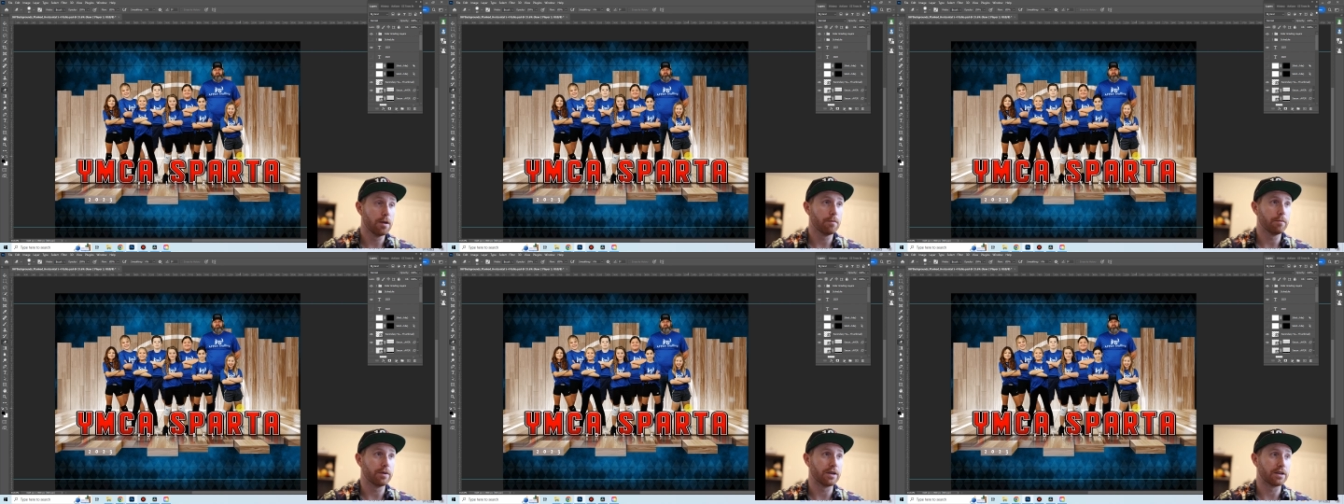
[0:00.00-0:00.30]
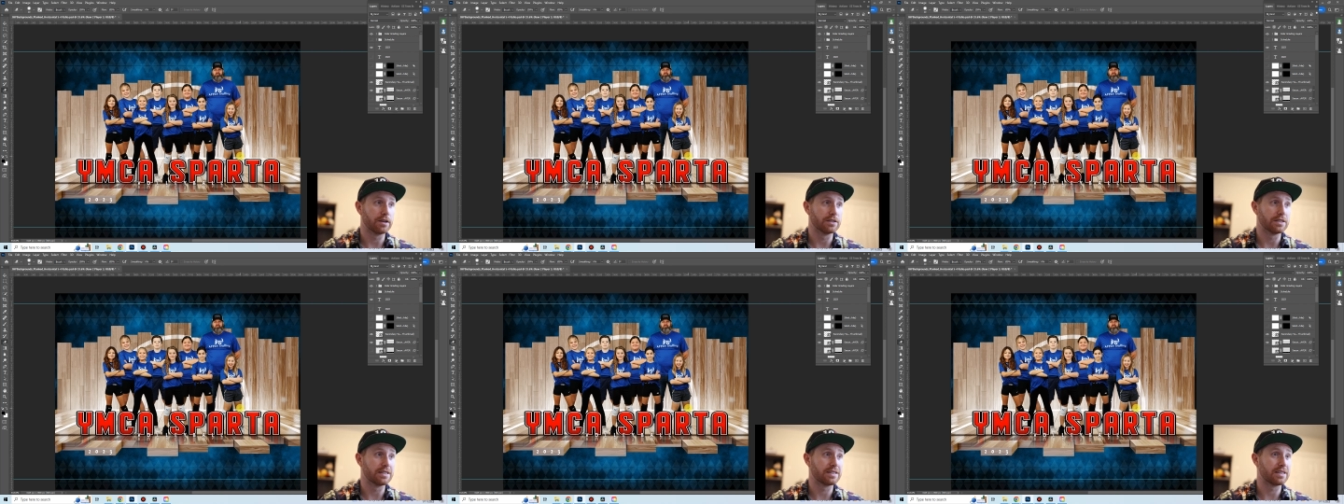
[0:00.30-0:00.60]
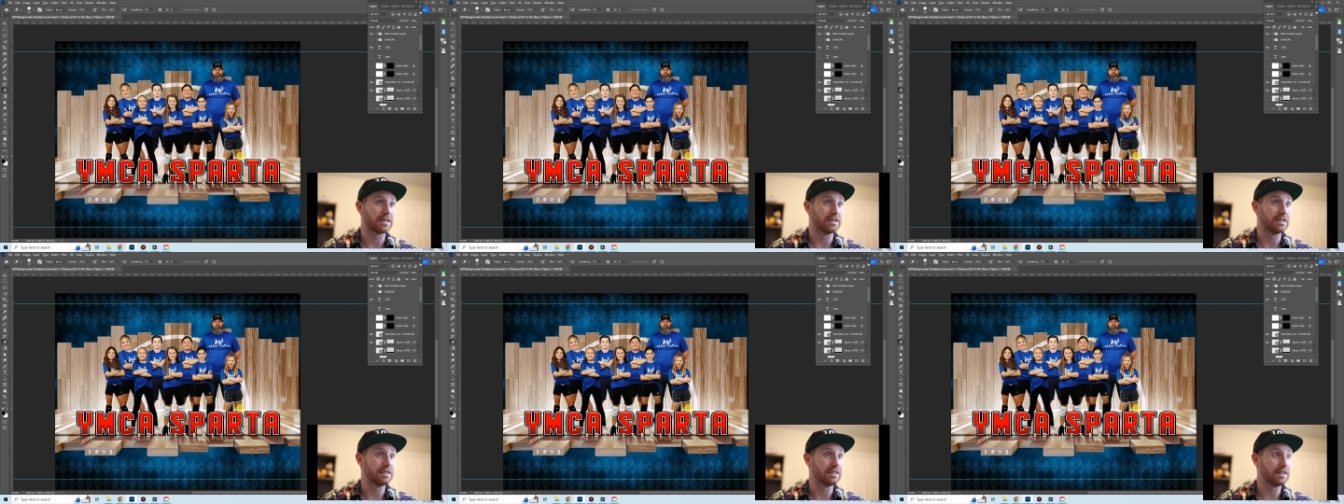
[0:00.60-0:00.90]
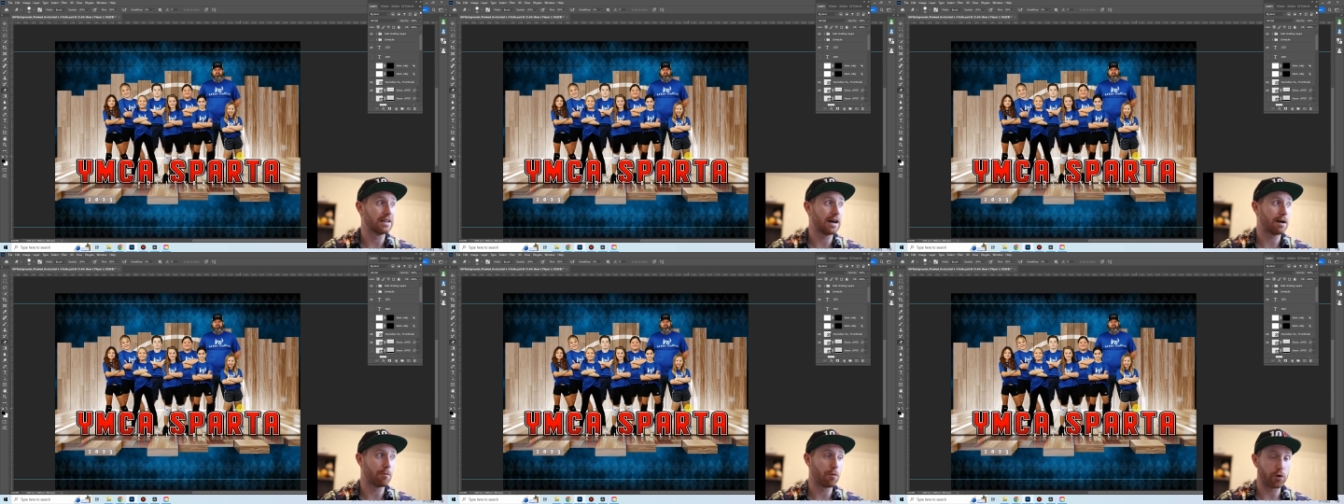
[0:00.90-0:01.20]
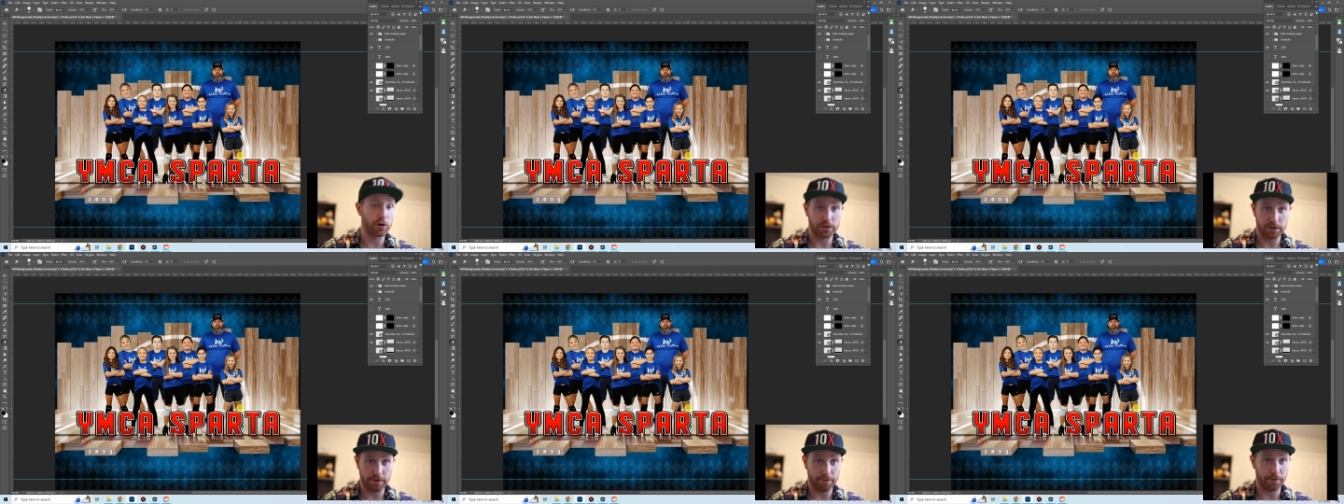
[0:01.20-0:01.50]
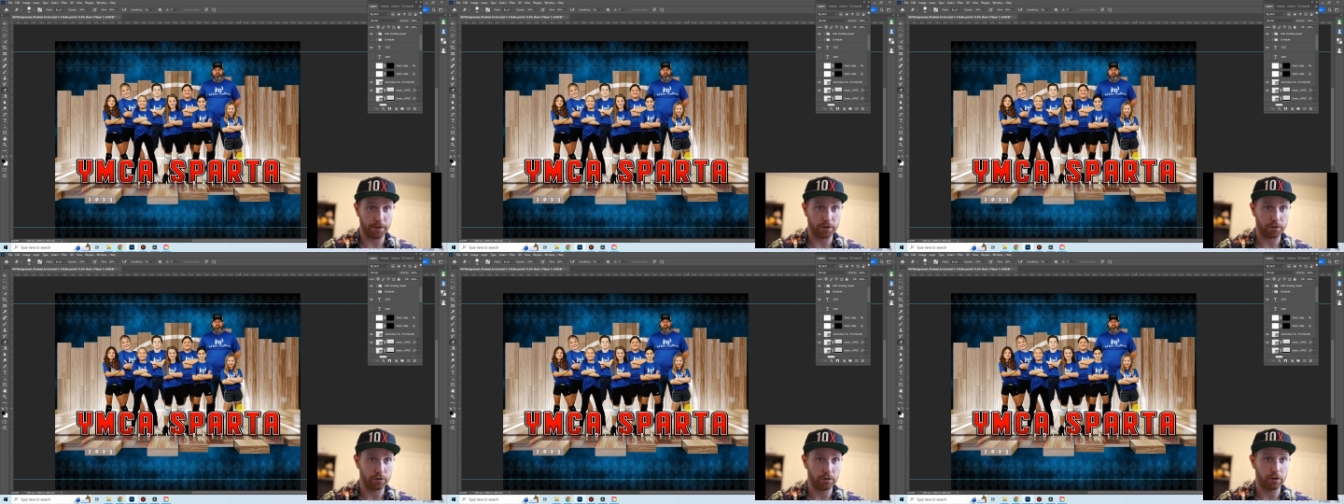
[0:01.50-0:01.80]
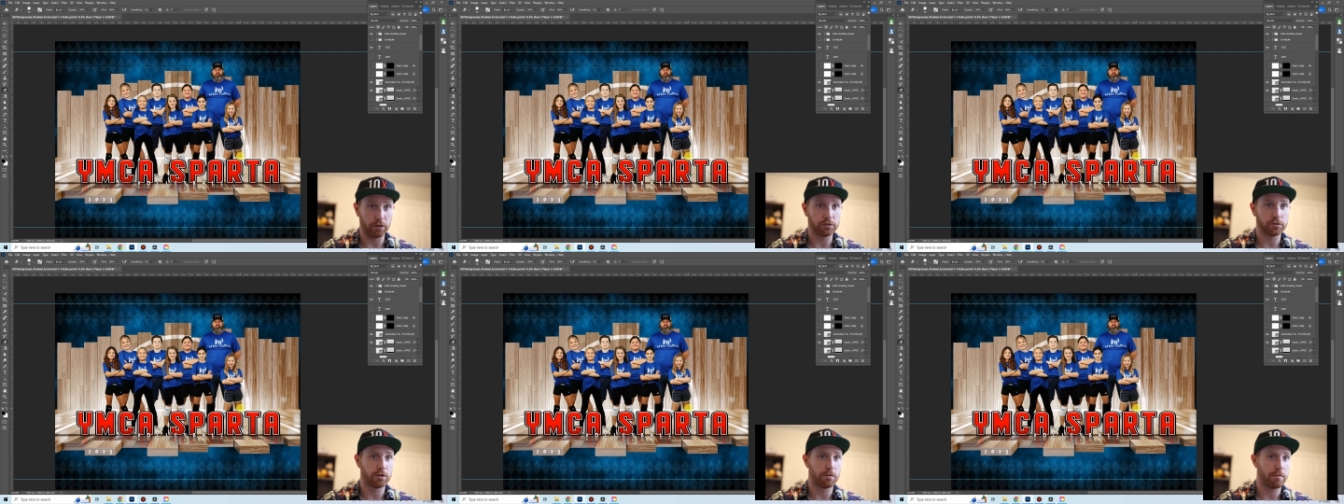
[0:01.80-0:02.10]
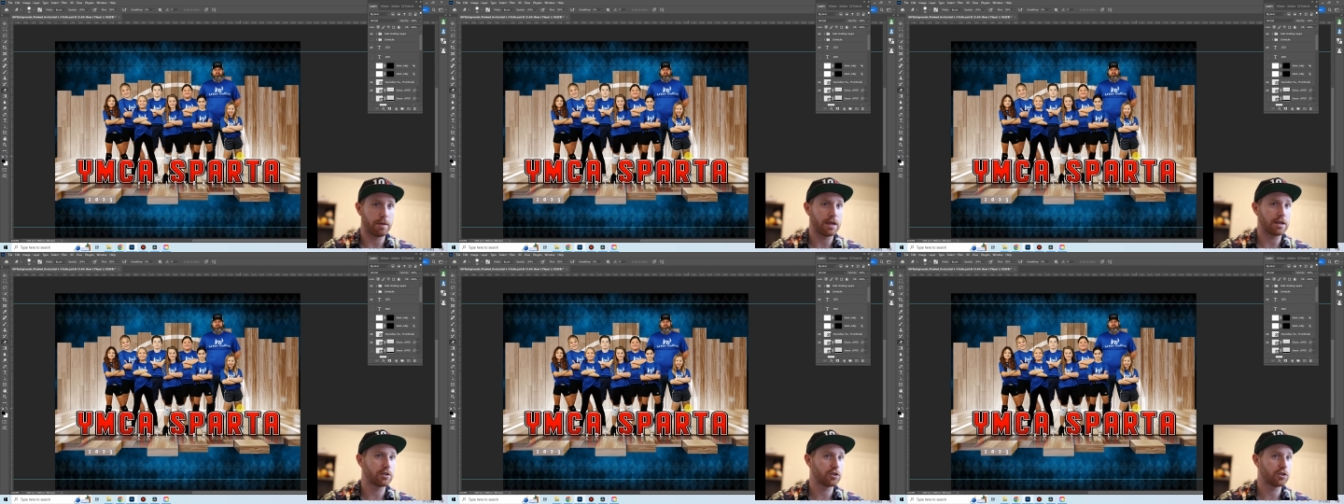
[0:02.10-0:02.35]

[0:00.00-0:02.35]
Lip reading: because it's a lot more difficult to make